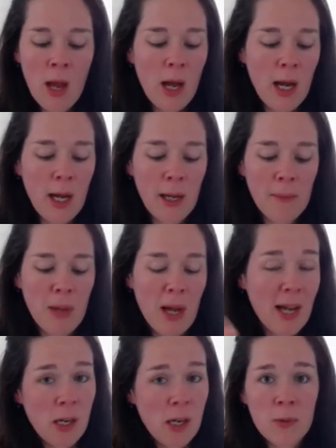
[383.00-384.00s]

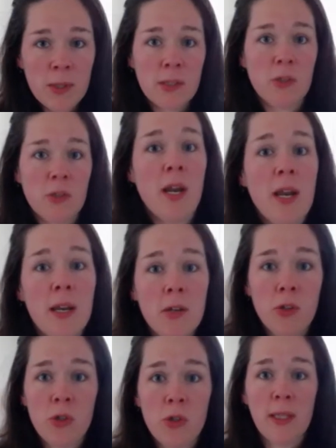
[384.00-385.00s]
I always try
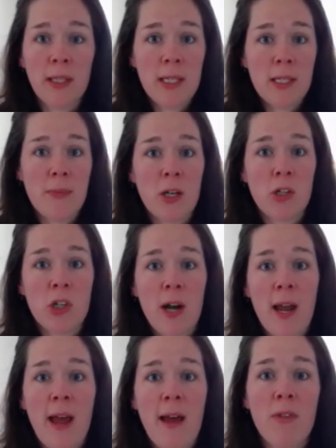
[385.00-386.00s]
to at least make sure
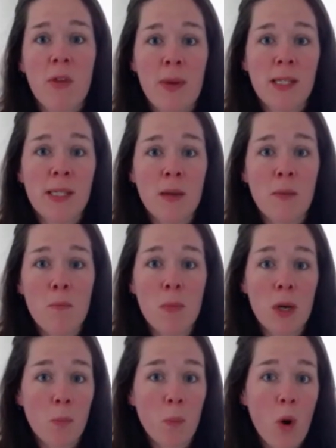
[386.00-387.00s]
I have the basic
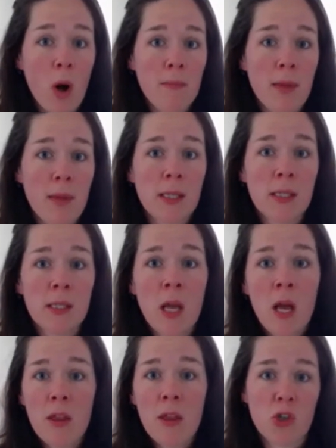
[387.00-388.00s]
mirepoix mix,
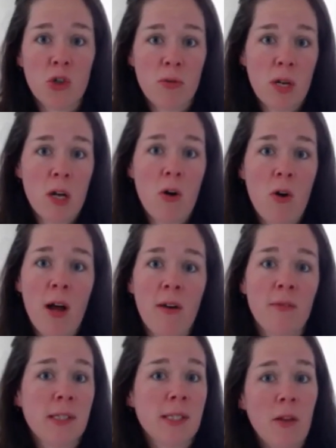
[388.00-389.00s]
the trio
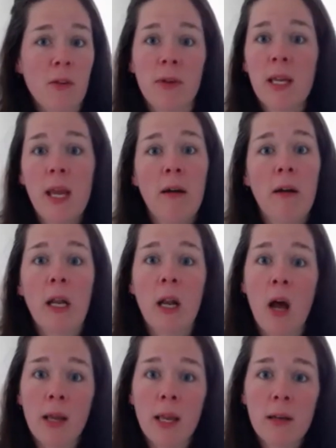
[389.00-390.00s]
of celery, carrot, and
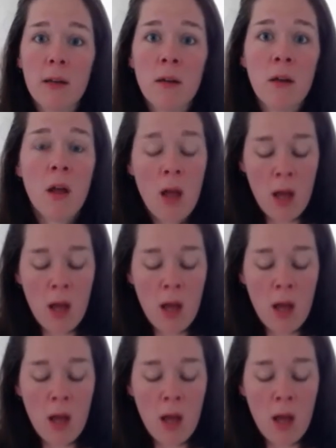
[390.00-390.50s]
onion.